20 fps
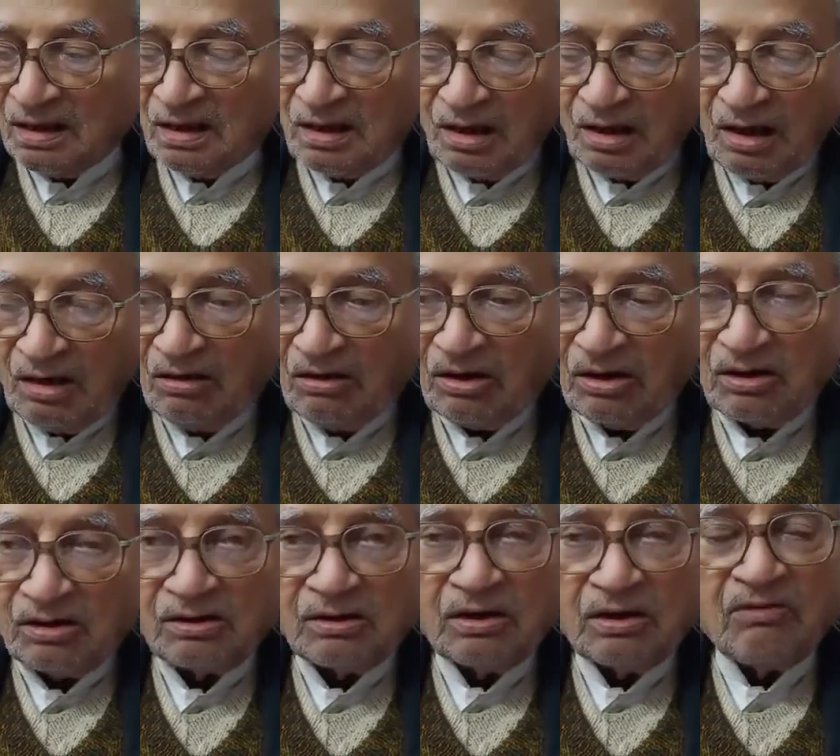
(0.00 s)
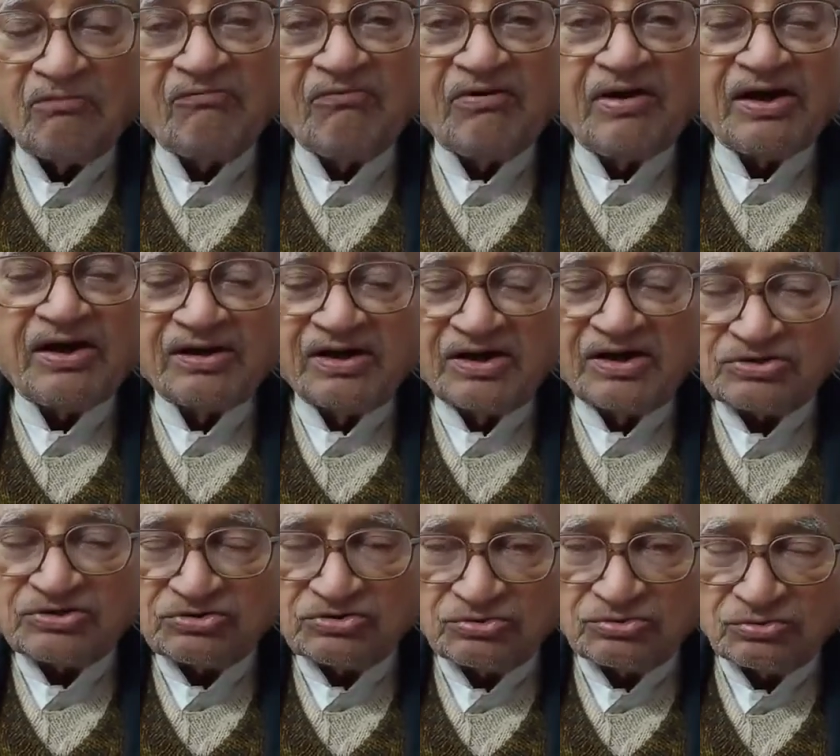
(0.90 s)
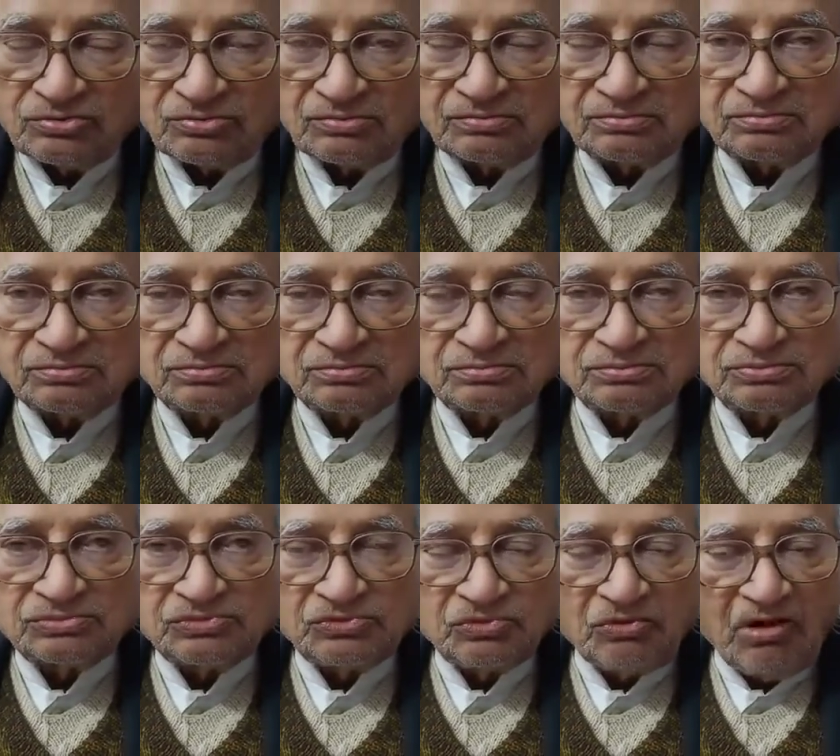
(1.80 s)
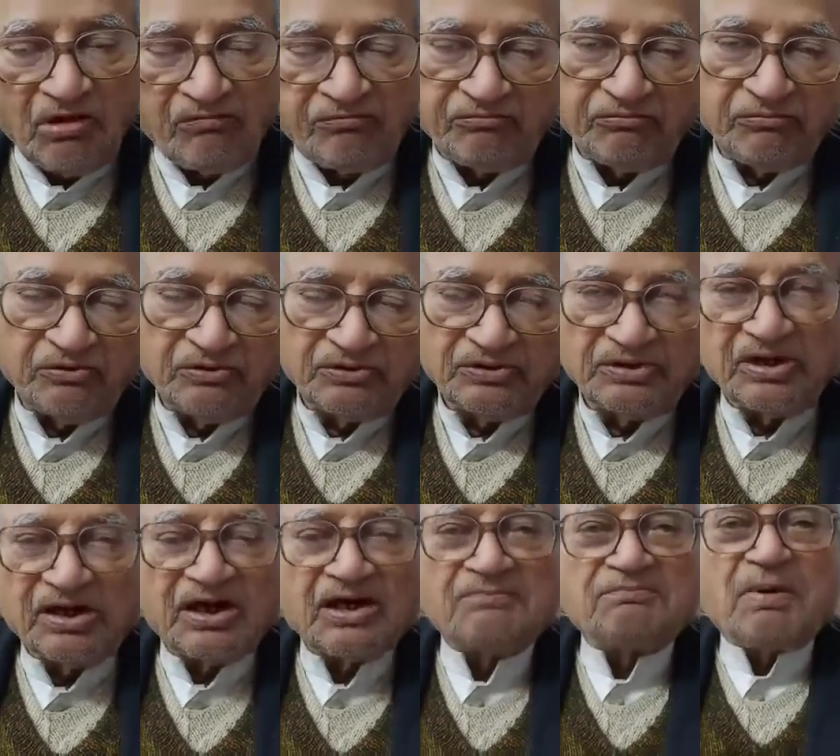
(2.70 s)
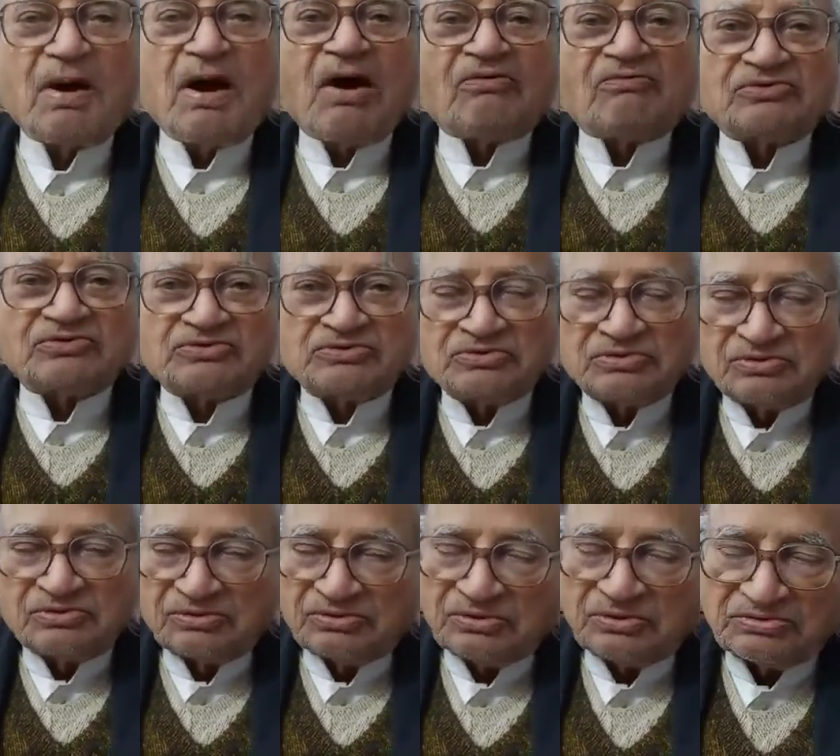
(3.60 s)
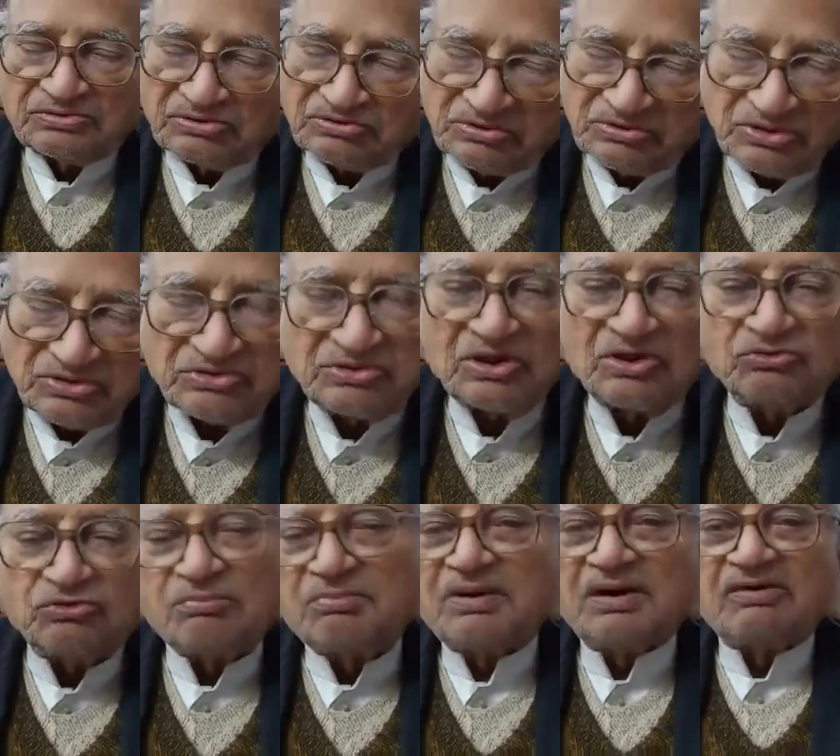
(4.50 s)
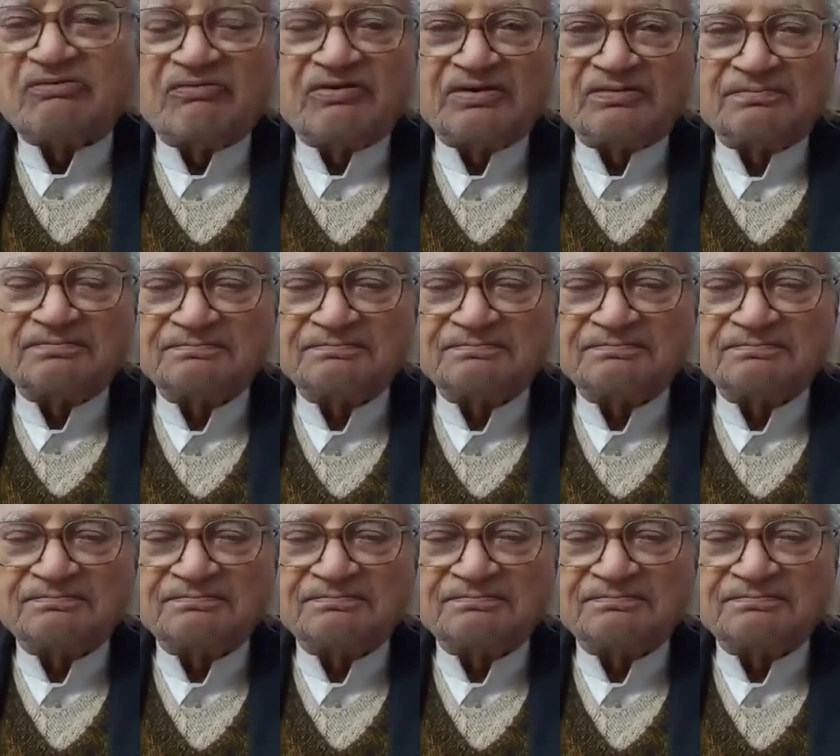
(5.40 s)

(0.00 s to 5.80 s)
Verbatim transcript: Uh, awareness of uh, inherent powers is essential to begin with.